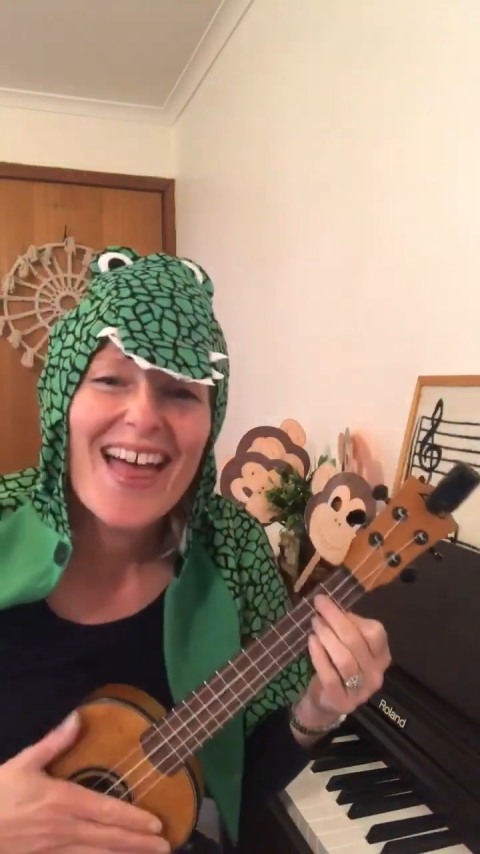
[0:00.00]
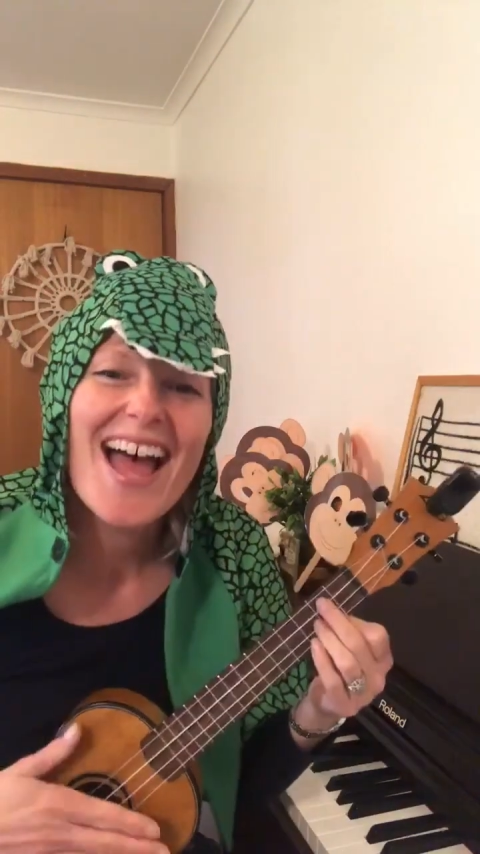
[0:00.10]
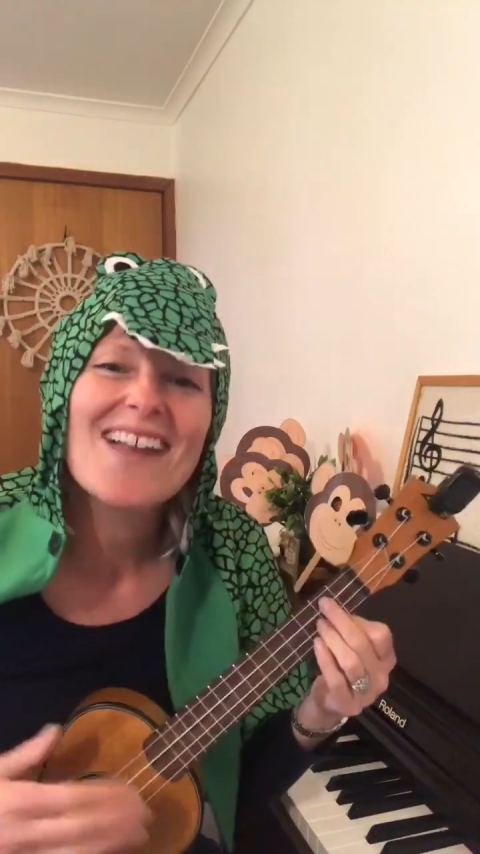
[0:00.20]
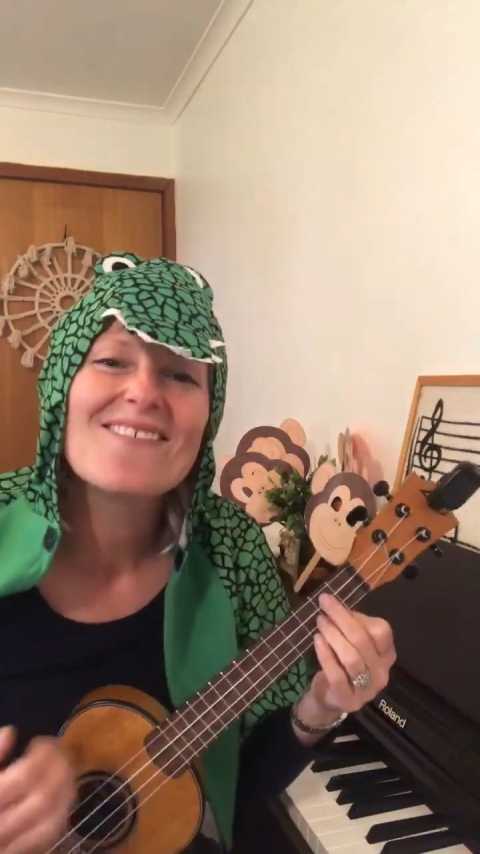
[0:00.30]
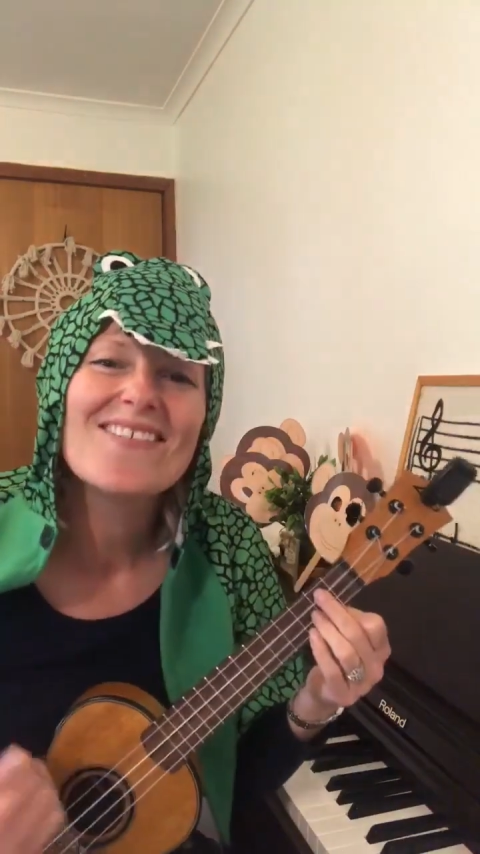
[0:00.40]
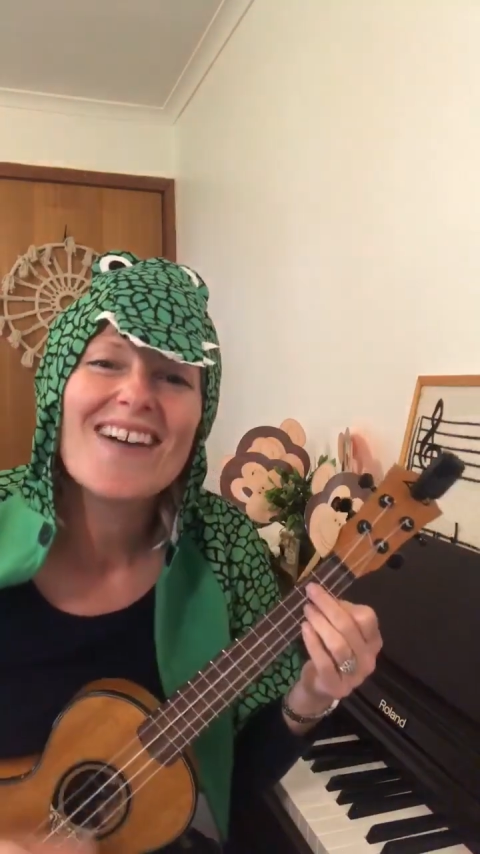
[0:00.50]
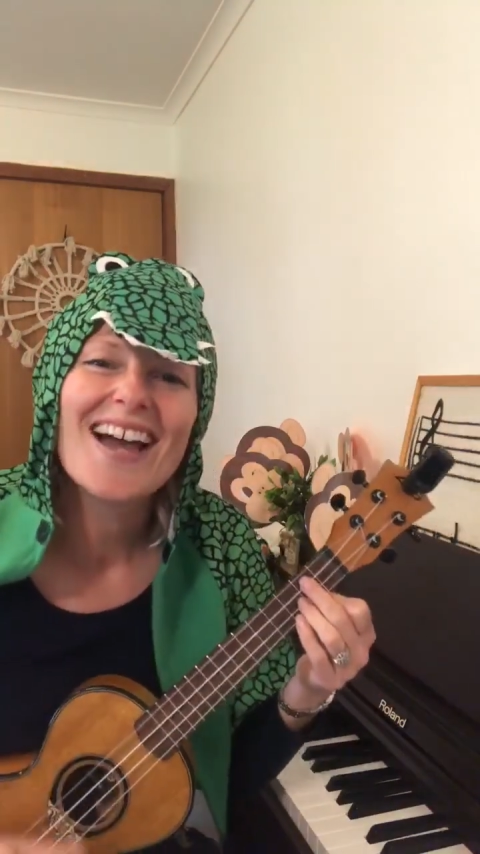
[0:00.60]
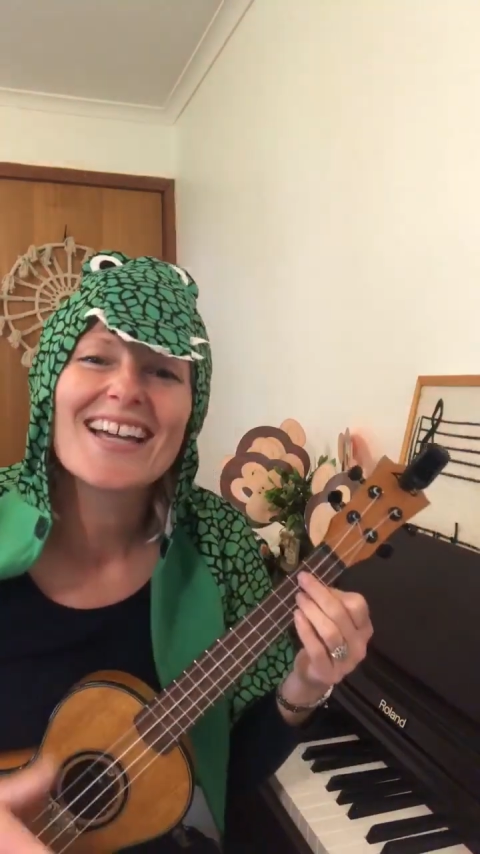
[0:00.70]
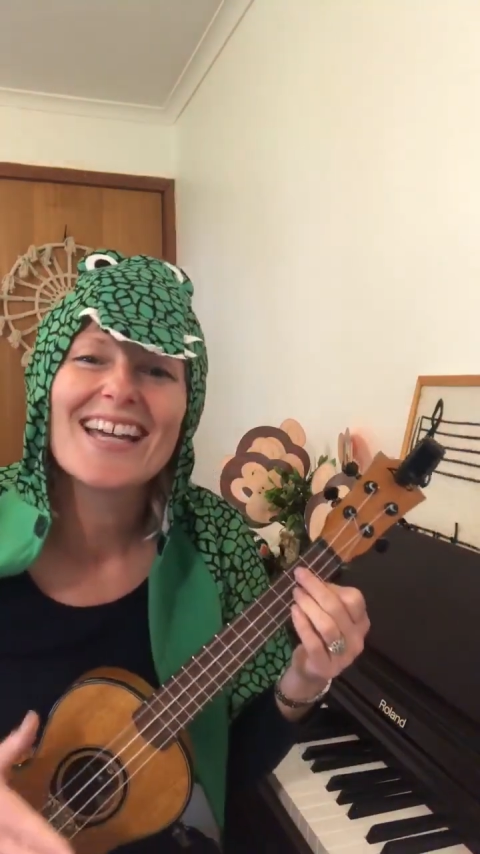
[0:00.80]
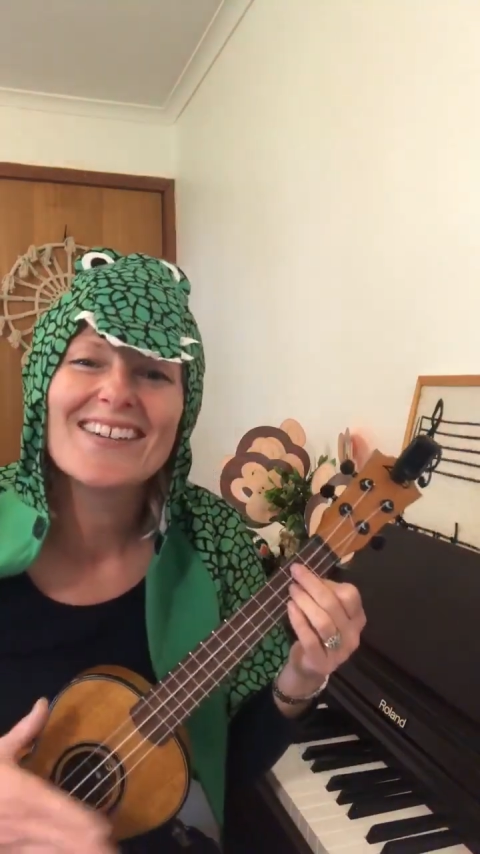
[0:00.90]
that
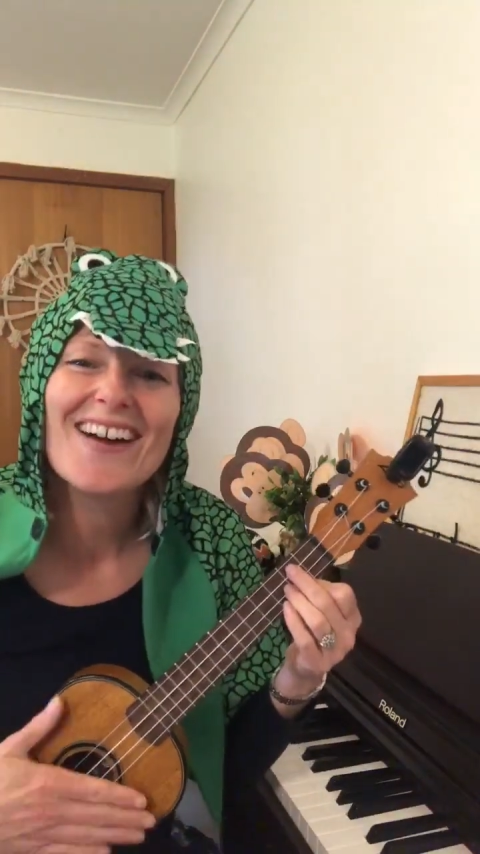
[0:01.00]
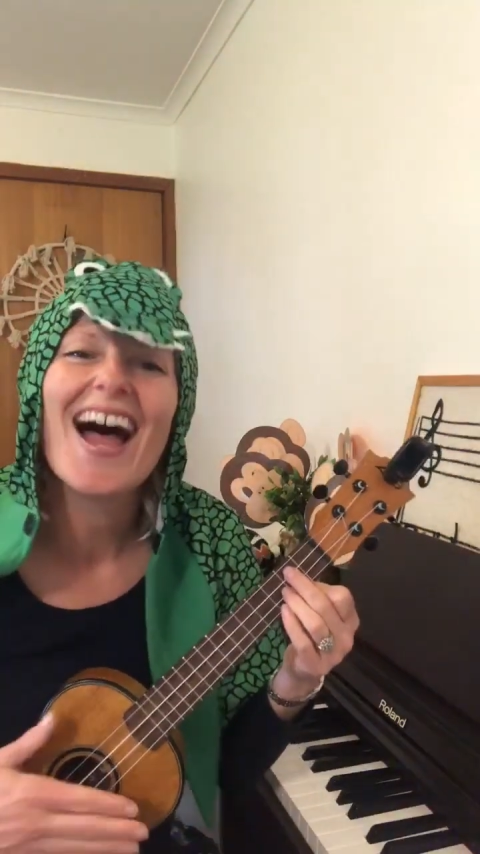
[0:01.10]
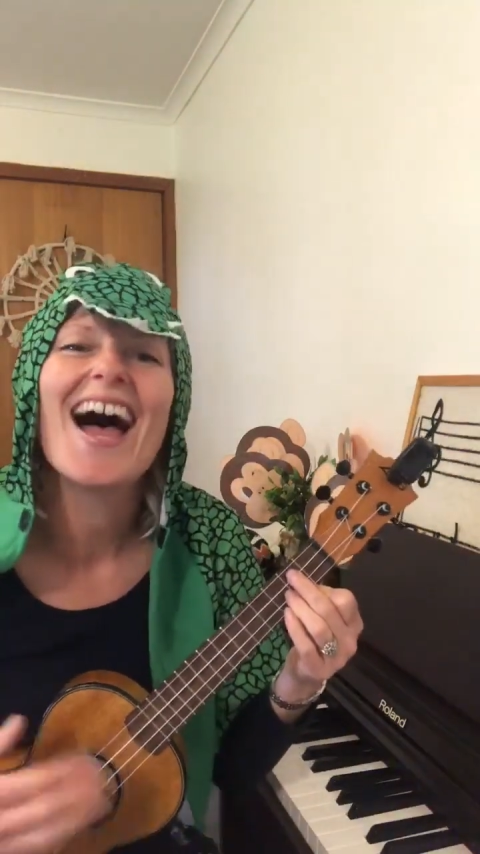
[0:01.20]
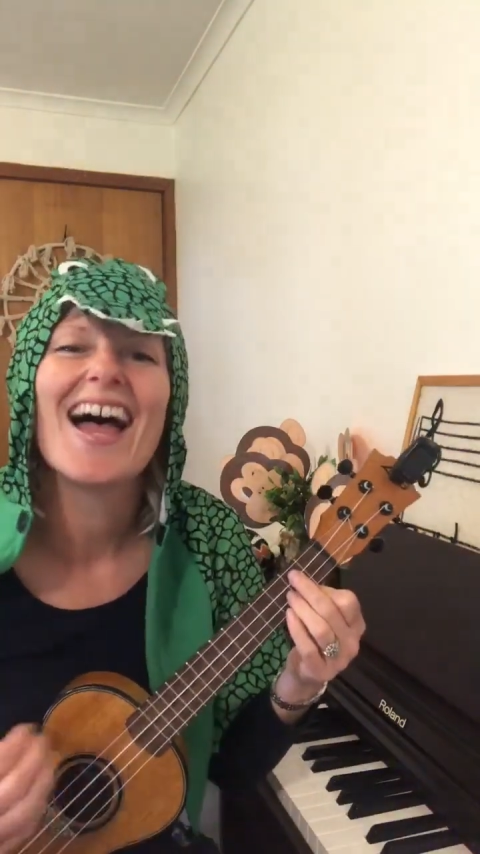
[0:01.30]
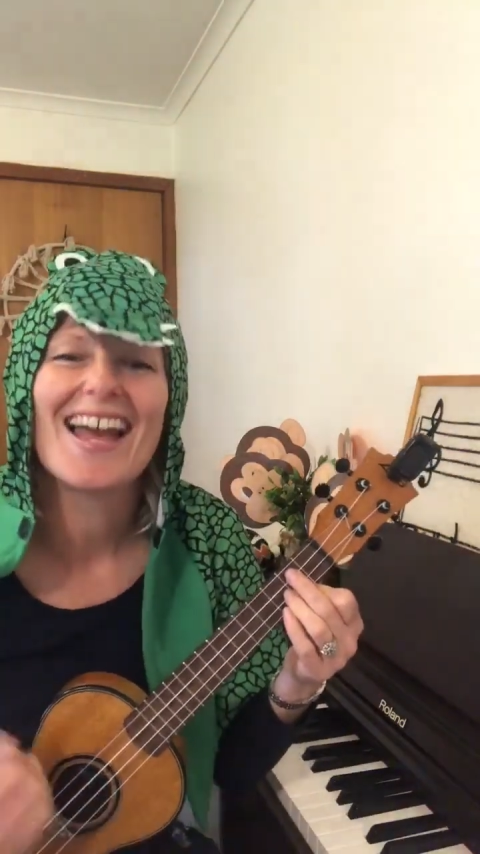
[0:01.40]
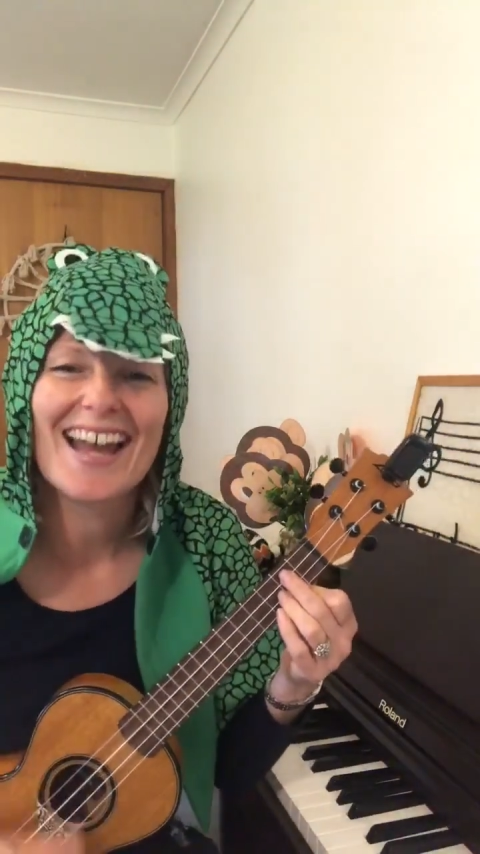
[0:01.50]
monkey right